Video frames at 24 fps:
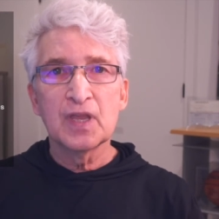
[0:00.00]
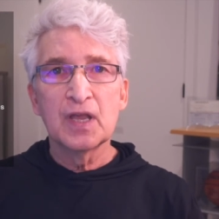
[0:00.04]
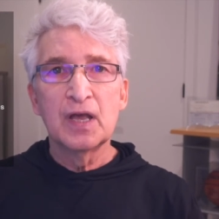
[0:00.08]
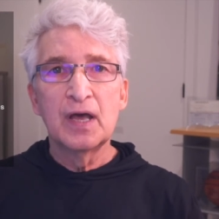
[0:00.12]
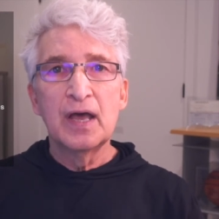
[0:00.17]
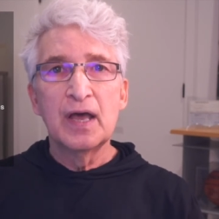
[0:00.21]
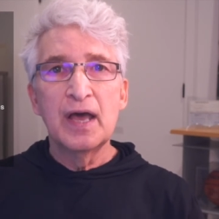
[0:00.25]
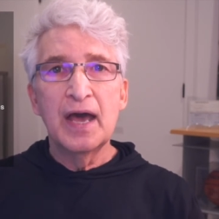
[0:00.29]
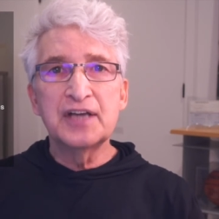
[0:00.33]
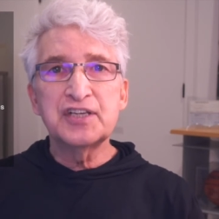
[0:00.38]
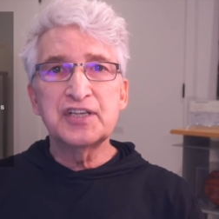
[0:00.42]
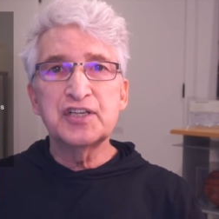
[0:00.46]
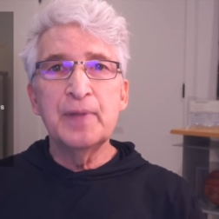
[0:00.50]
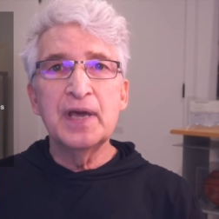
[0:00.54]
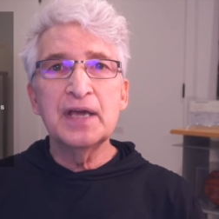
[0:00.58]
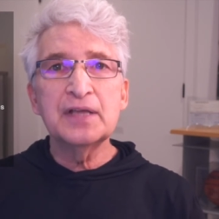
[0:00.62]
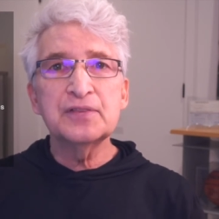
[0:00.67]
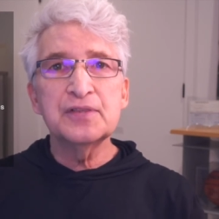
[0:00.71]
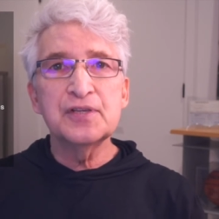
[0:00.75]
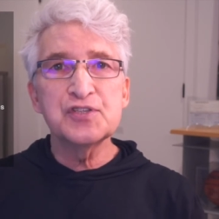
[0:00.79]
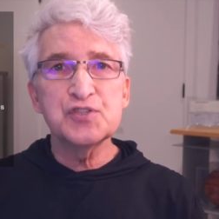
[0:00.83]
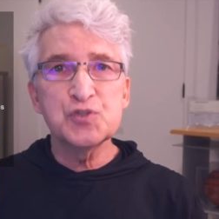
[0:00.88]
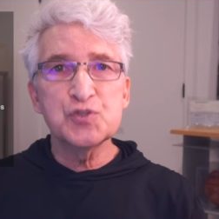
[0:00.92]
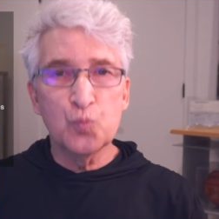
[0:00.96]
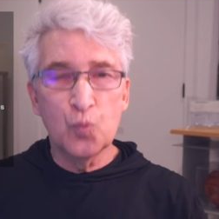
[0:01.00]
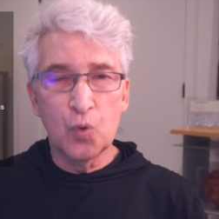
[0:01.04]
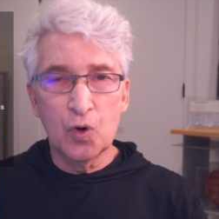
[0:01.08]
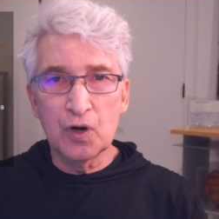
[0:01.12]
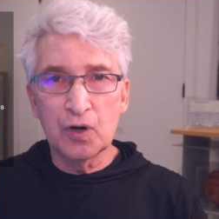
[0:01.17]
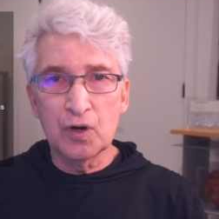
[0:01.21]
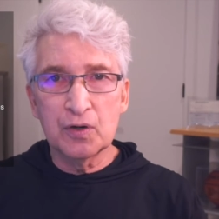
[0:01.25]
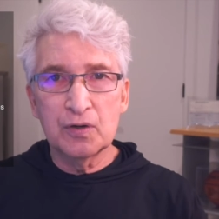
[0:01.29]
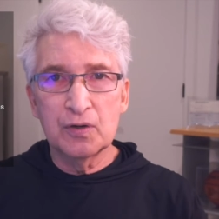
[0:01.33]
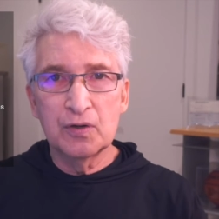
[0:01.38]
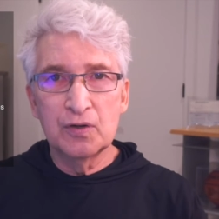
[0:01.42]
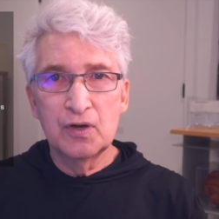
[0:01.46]
And to make this
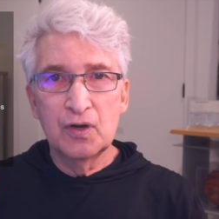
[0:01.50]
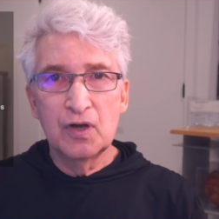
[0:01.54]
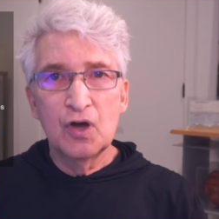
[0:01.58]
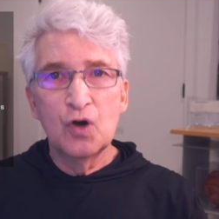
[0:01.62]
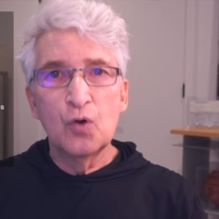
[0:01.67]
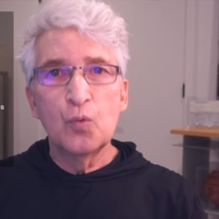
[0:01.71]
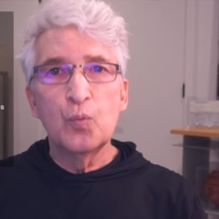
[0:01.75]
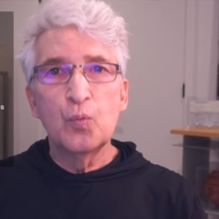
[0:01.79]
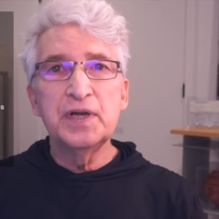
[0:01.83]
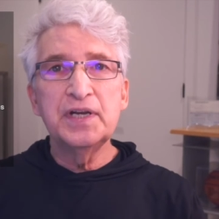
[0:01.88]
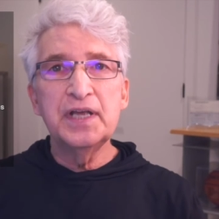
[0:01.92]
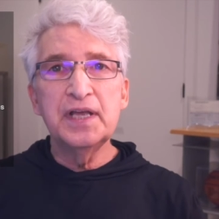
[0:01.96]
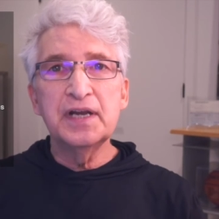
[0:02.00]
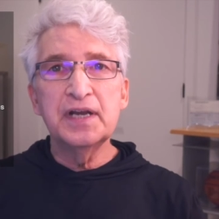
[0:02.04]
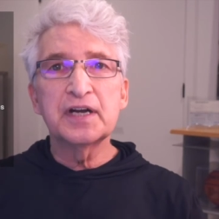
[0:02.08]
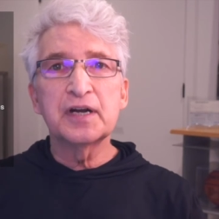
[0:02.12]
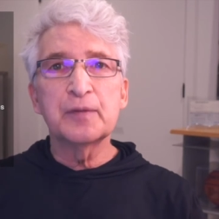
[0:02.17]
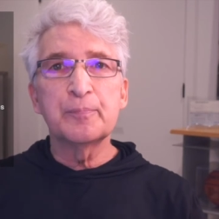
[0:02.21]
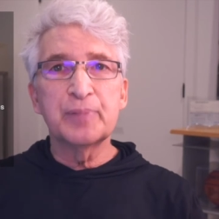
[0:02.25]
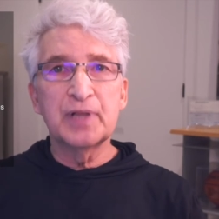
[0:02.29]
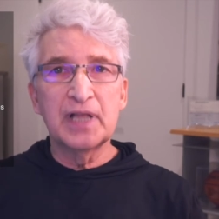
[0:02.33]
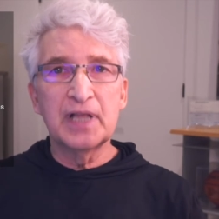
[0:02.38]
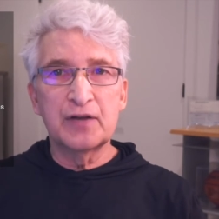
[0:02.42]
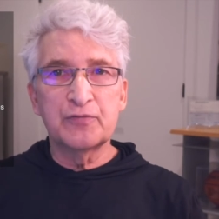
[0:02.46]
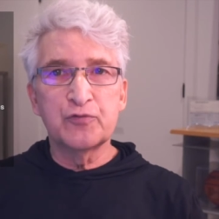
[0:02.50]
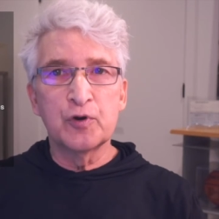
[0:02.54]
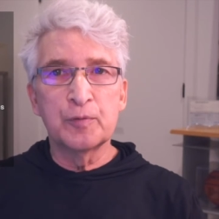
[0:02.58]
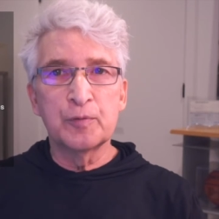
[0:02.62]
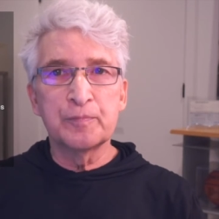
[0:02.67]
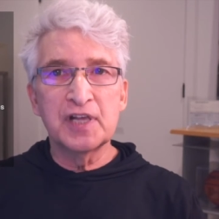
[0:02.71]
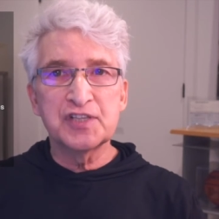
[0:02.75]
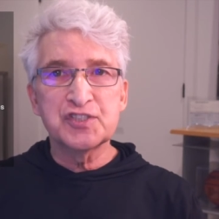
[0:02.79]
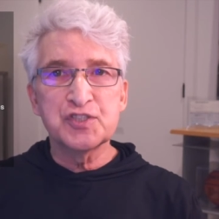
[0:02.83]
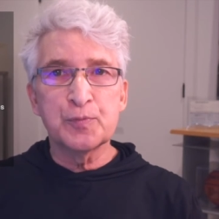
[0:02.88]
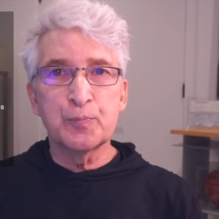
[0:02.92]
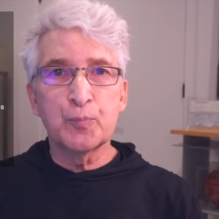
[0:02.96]
work, we needed a platform
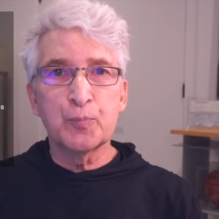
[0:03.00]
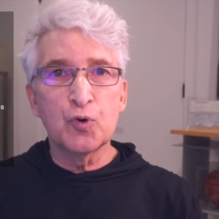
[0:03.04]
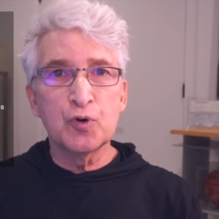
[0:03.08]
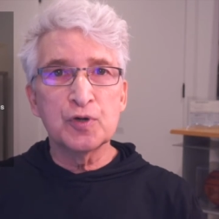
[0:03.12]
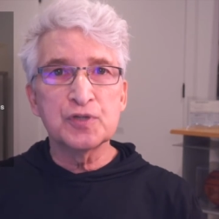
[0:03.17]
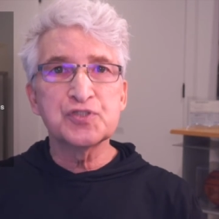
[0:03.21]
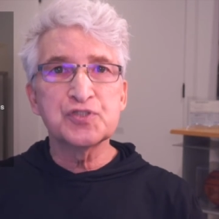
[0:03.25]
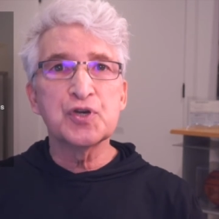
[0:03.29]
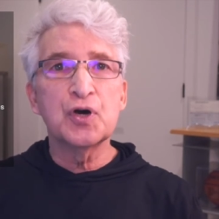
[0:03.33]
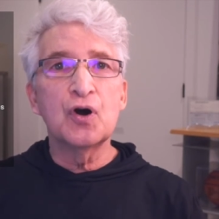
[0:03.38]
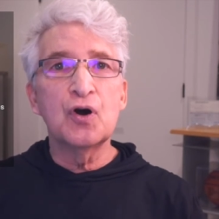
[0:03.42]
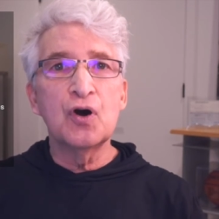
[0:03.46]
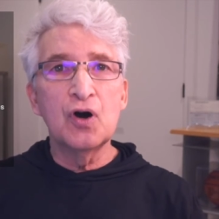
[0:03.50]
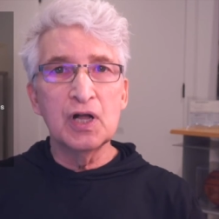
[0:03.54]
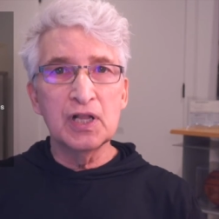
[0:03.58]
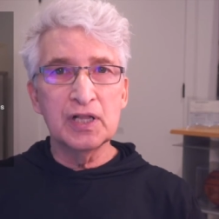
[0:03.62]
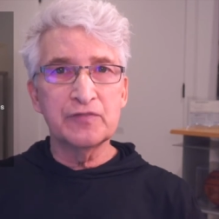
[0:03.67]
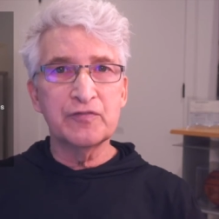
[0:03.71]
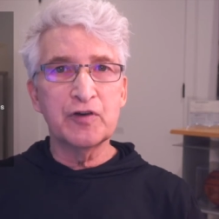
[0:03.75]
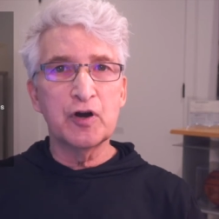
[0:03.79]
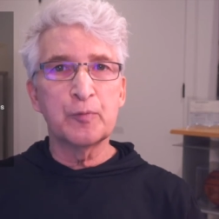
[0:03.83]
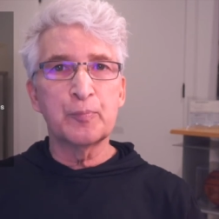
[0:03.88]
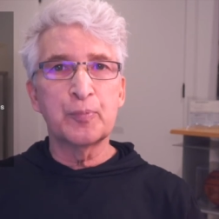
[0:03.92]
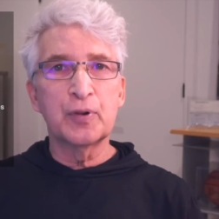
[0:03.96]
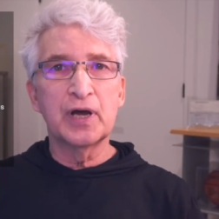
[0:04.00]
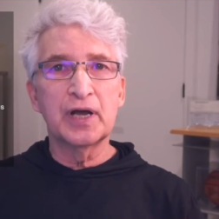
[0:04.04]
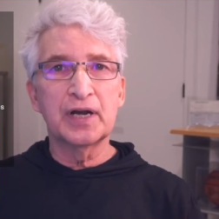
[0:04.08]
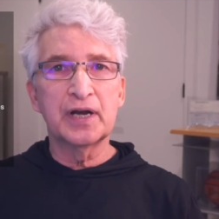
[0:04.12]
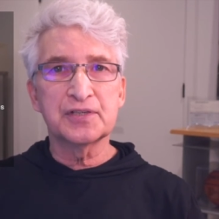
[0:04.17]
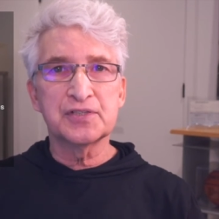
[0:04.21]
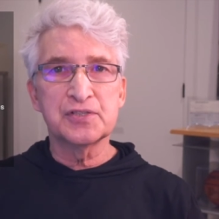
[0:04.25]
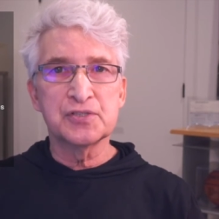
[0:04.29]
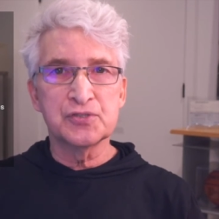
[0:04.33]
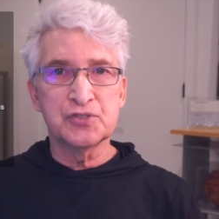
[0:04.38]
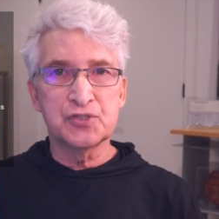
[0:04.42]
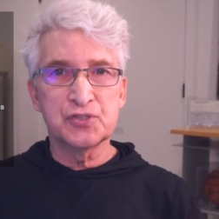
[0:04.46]
that supports all of our
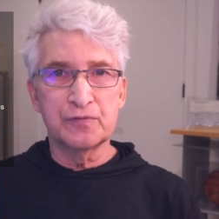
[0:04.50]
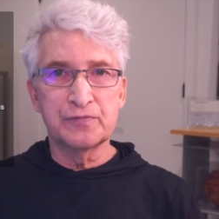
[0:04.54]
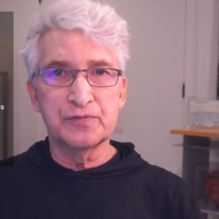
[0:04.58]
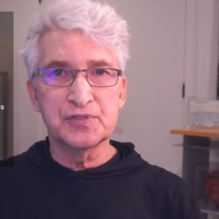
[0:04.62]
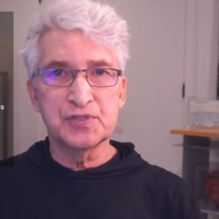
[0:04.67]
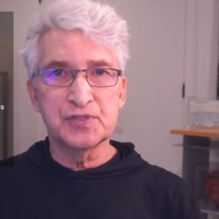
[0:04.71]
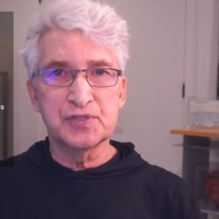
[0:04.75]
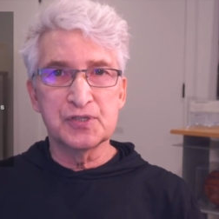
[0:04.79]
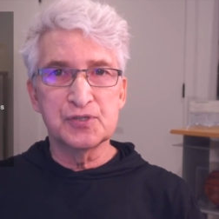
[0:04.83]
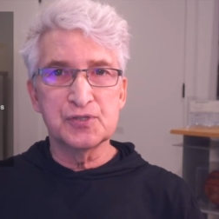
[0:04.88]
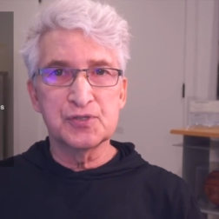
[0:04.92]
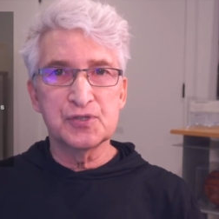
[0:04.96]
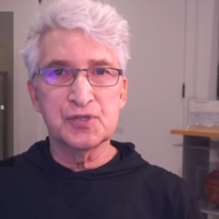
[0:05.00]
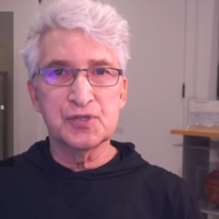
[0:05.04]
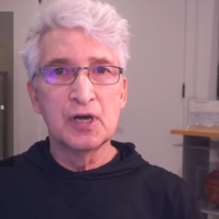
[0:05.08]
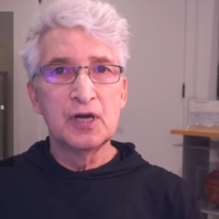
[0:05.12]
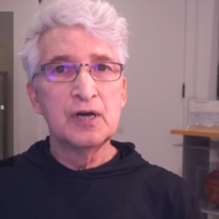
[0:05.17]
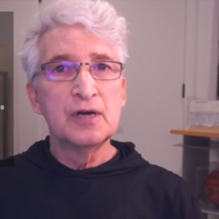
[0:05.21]
products and services